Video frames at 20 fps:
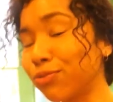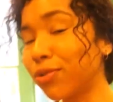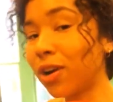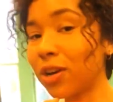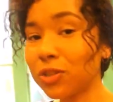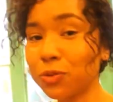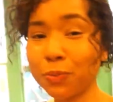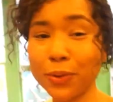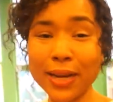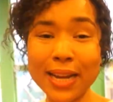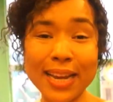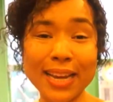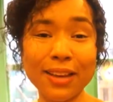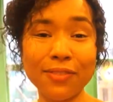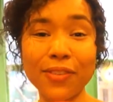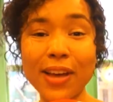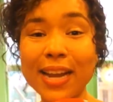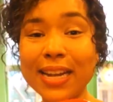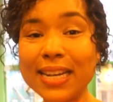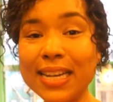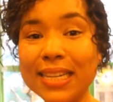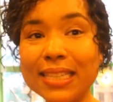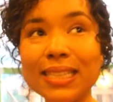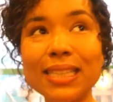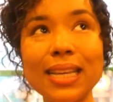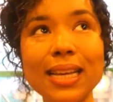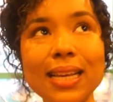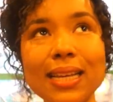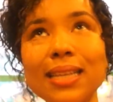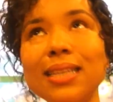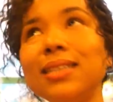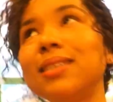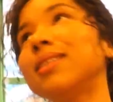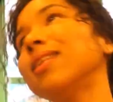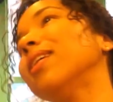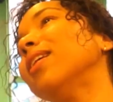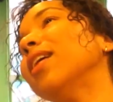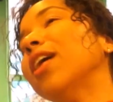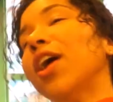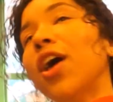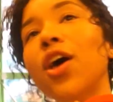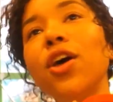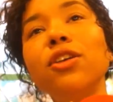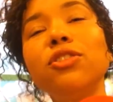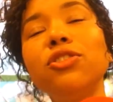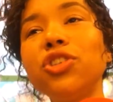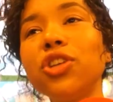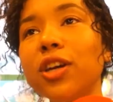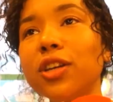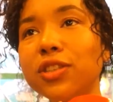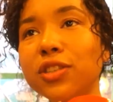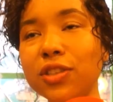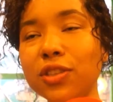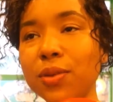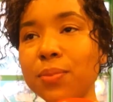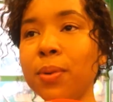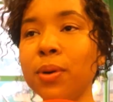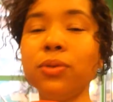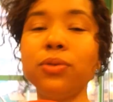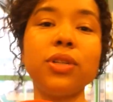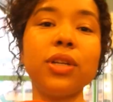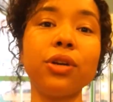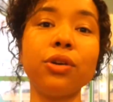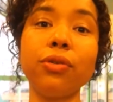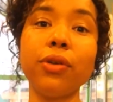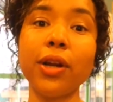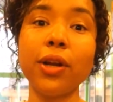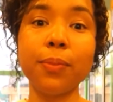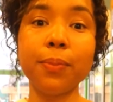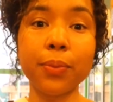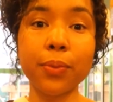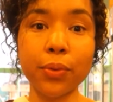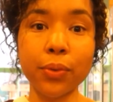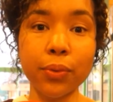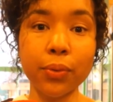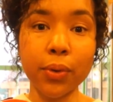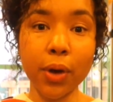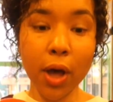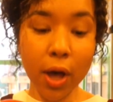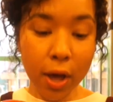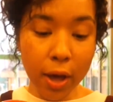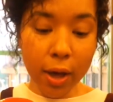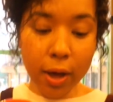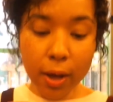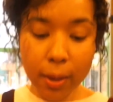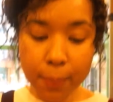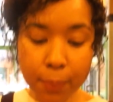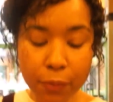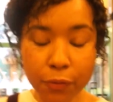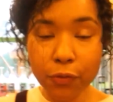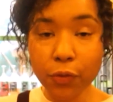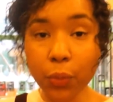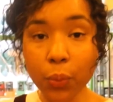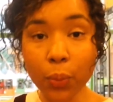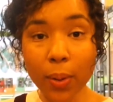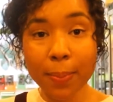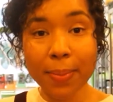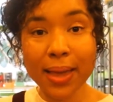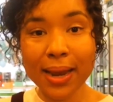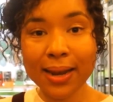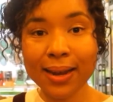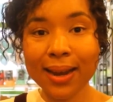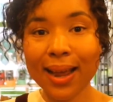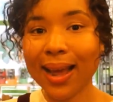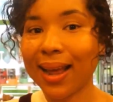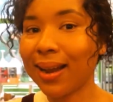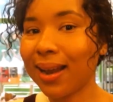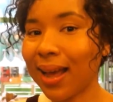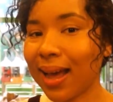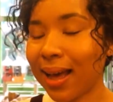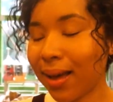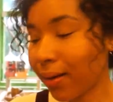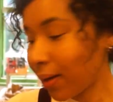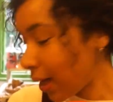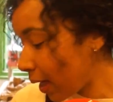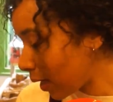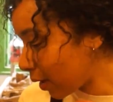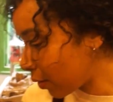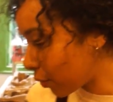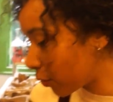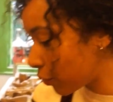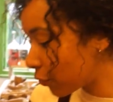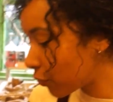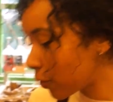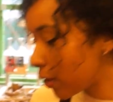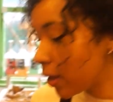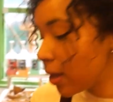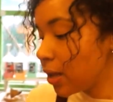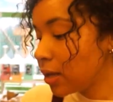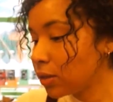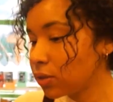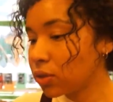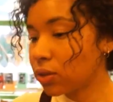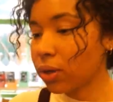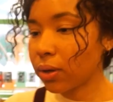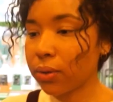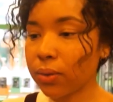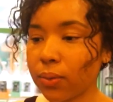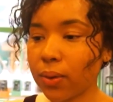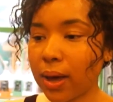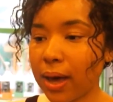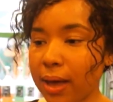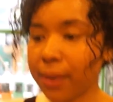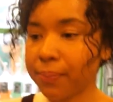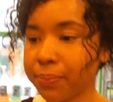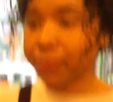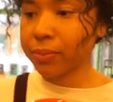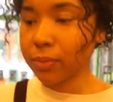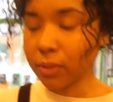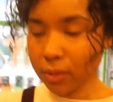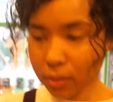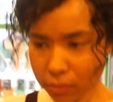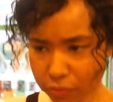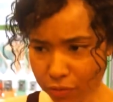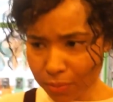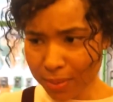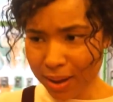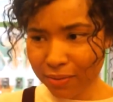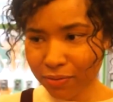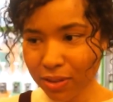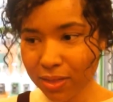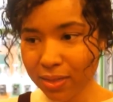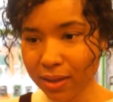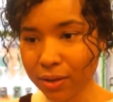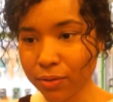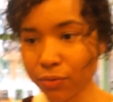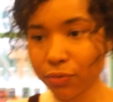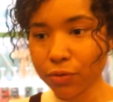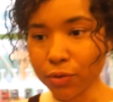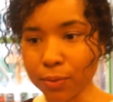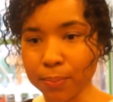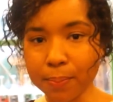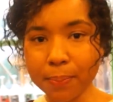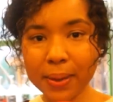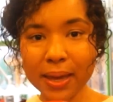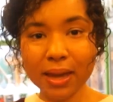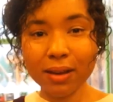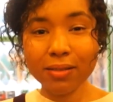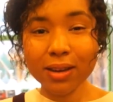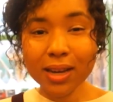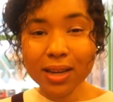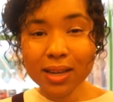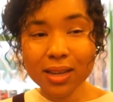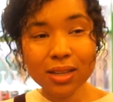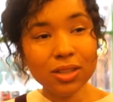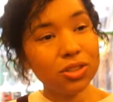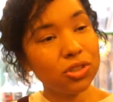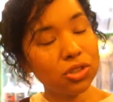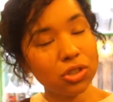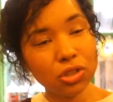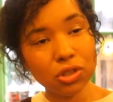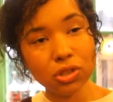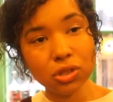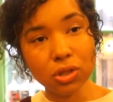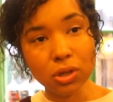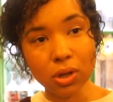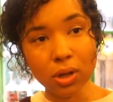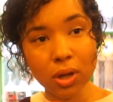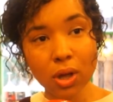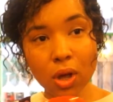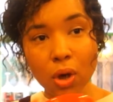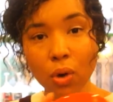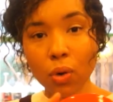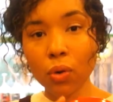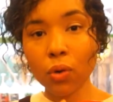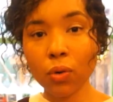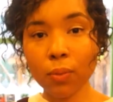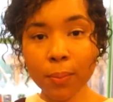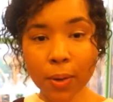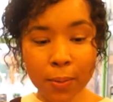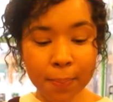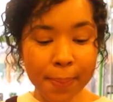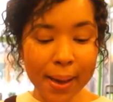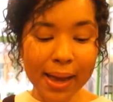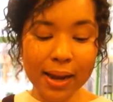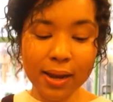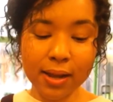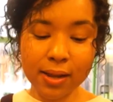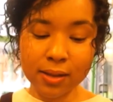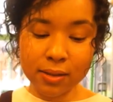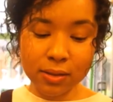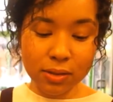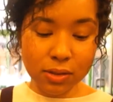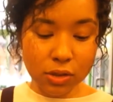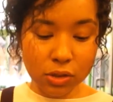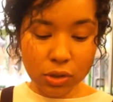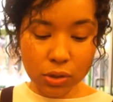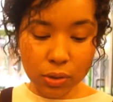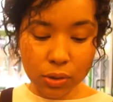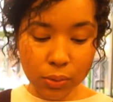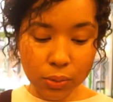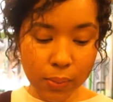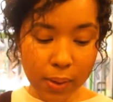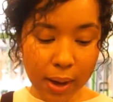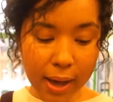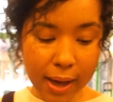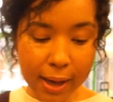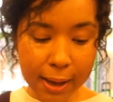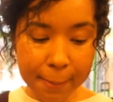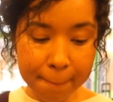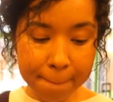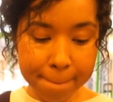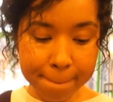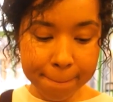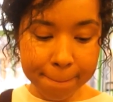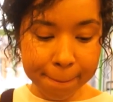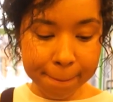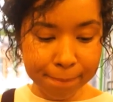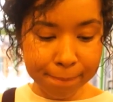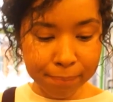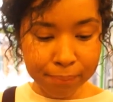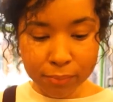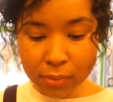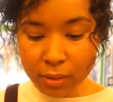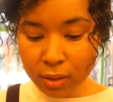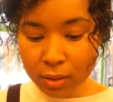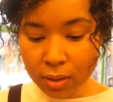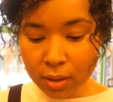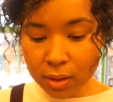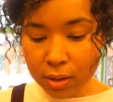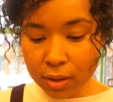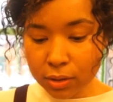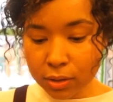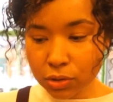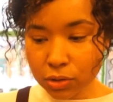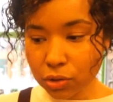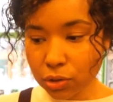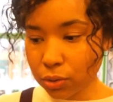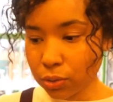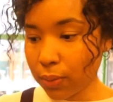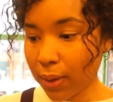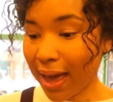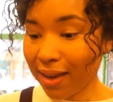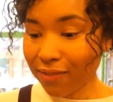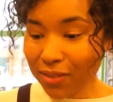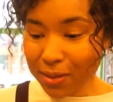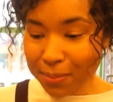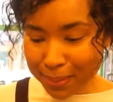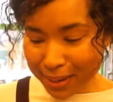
Raspberry leaf, and this is just the most incredible herb for women and our health. So um, from everything from periods just to hormone balance to um, to heavy